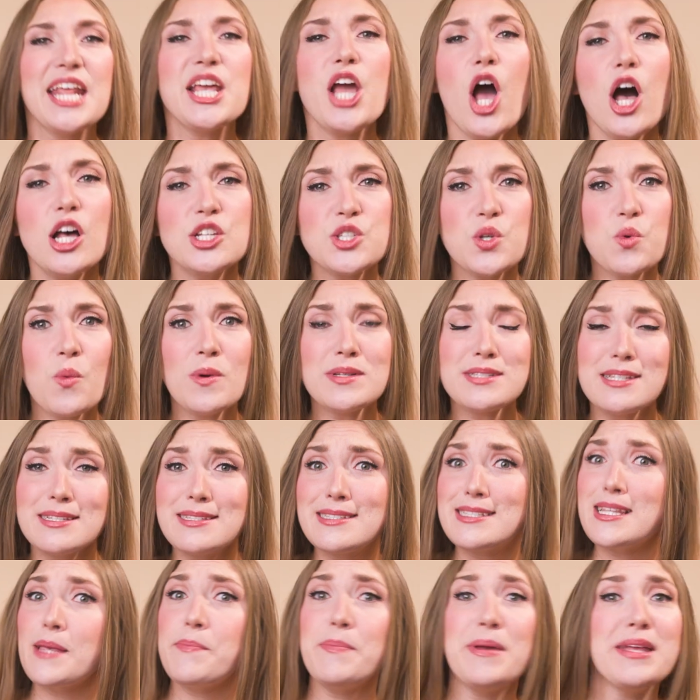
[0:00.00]
I also want to
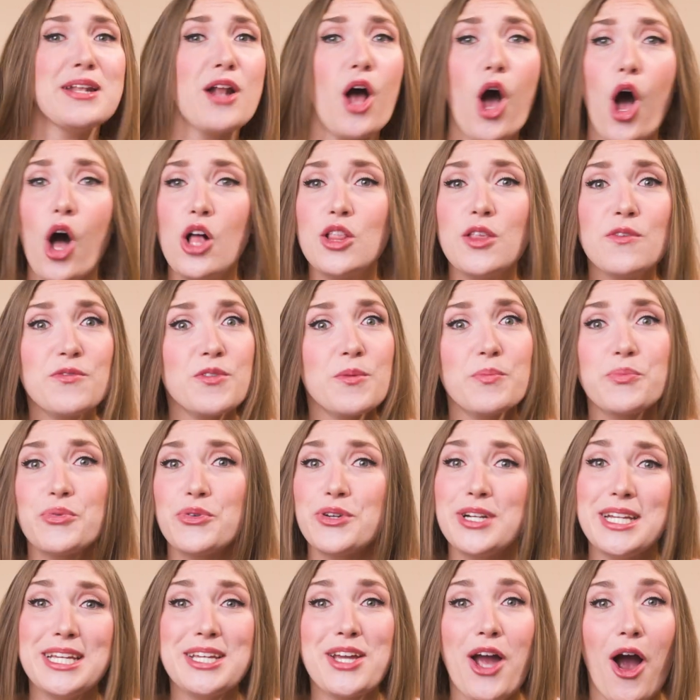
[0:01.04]
slip in all of the
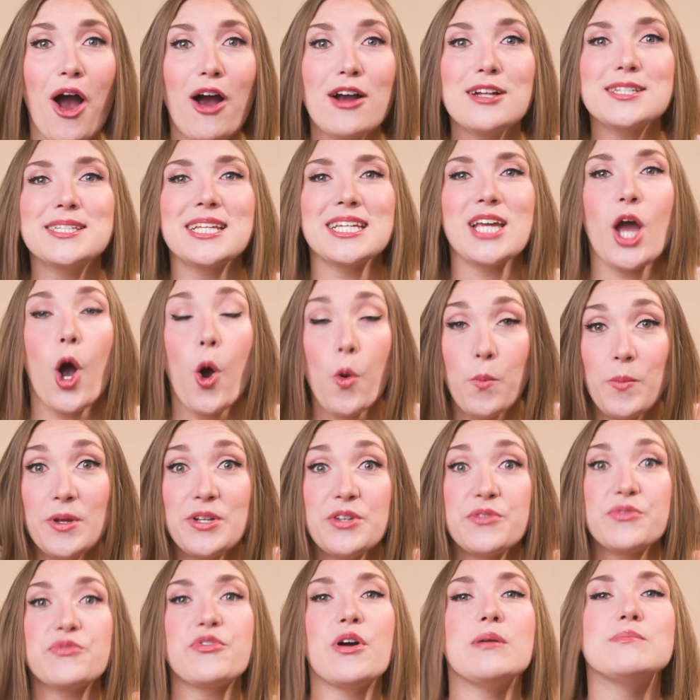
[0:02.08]
pretty cards I
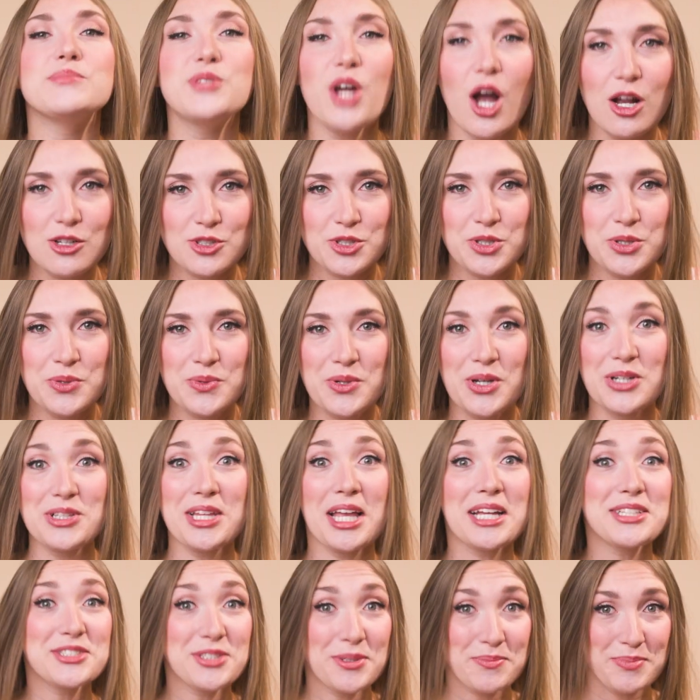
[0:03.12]
opened from Doctor Who
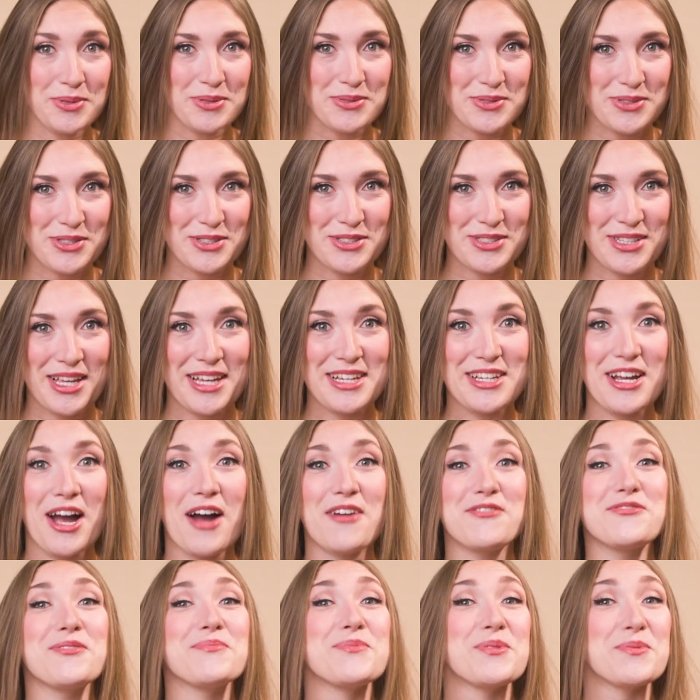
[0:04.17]
collector boosters I
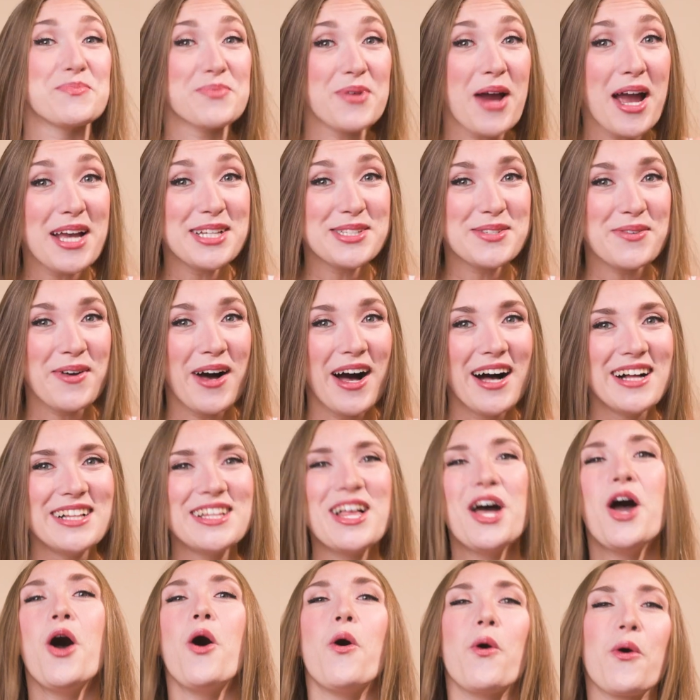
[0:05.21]
got from the prize wall
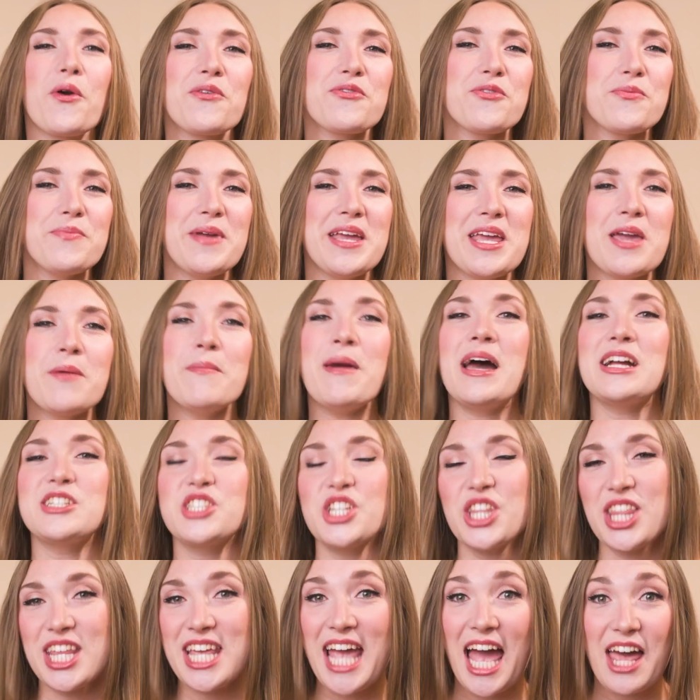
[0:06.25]
or for being a
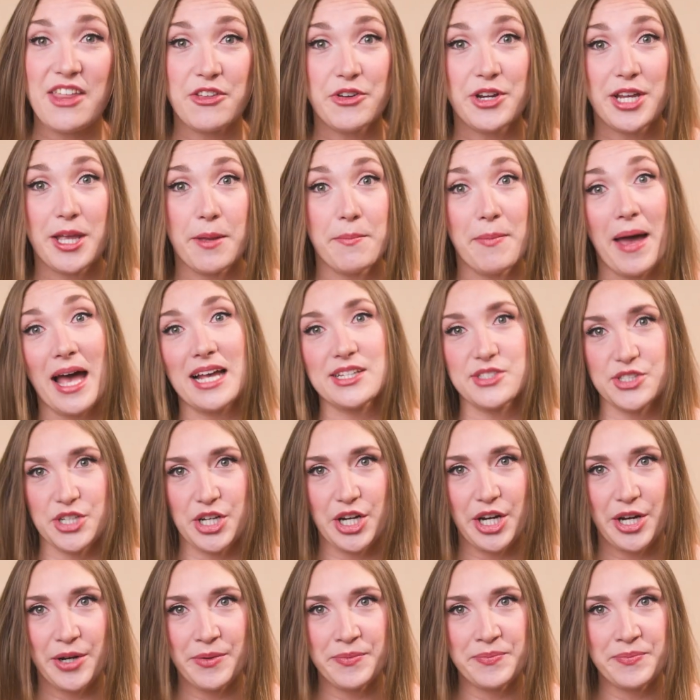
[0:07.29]
Magic the Gathering ambassador.